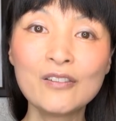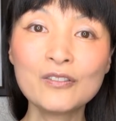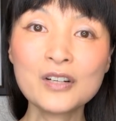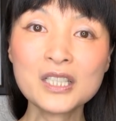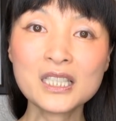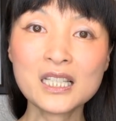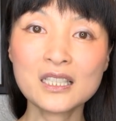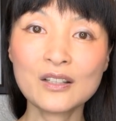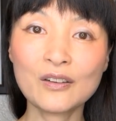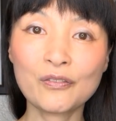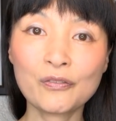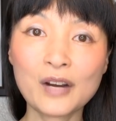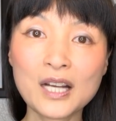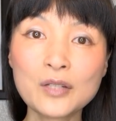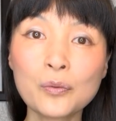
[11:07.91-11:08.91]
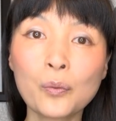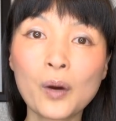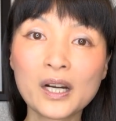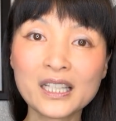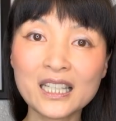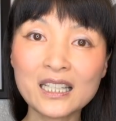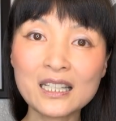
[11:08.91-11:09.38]
Versus the friend
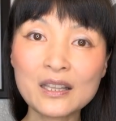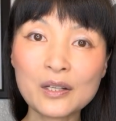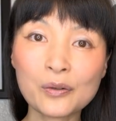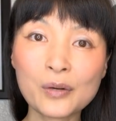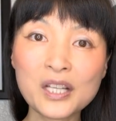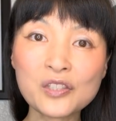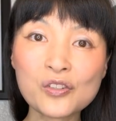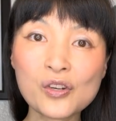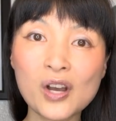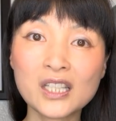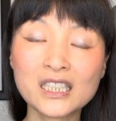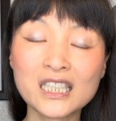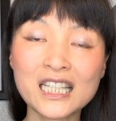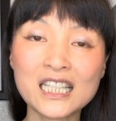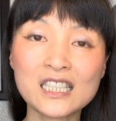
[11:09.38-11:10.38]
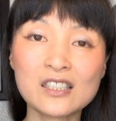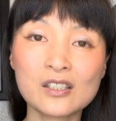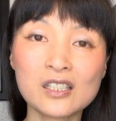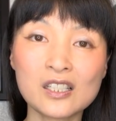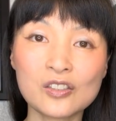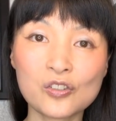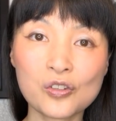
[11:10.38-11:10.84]
working in the restaurant, he's
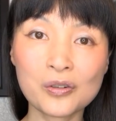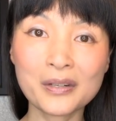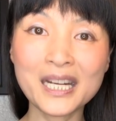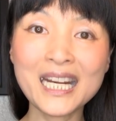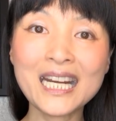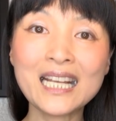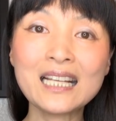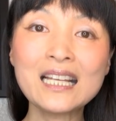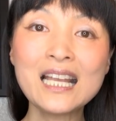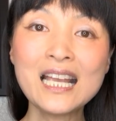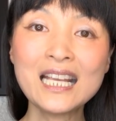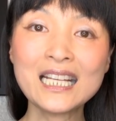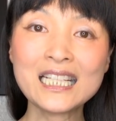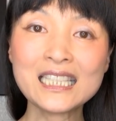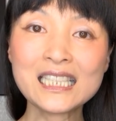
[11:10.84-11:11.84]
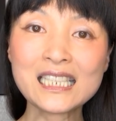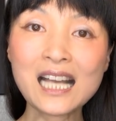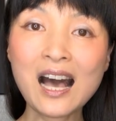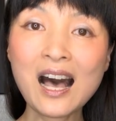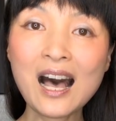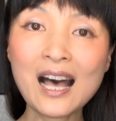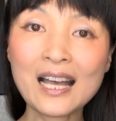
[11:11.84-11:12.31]
just trading his
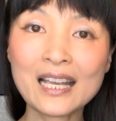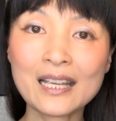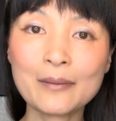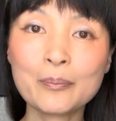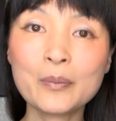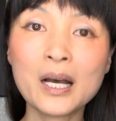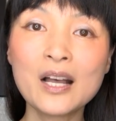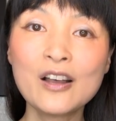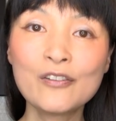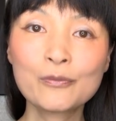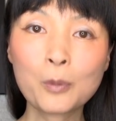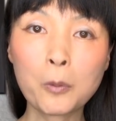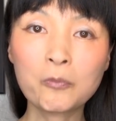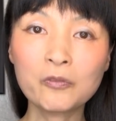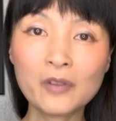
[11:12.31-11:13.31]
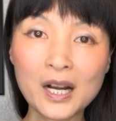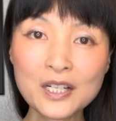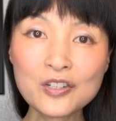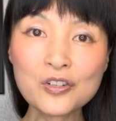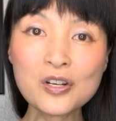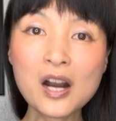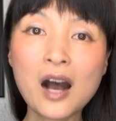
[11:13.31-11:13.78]
time from
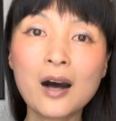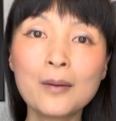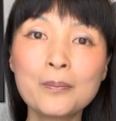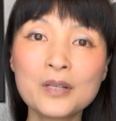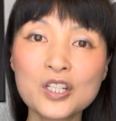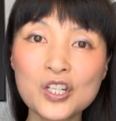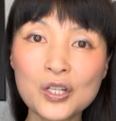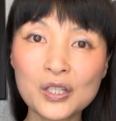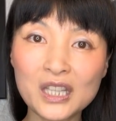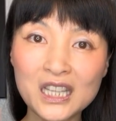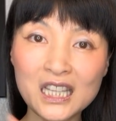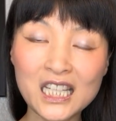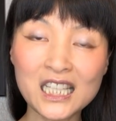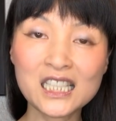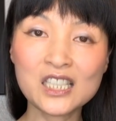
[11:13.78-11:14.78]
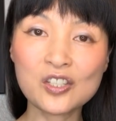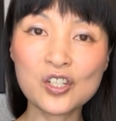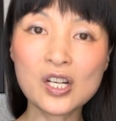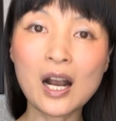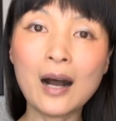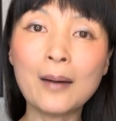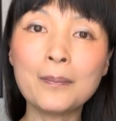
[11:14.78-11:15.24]
one job to this
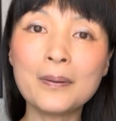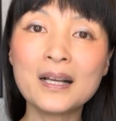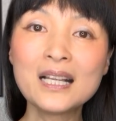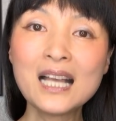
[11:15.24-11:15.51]
job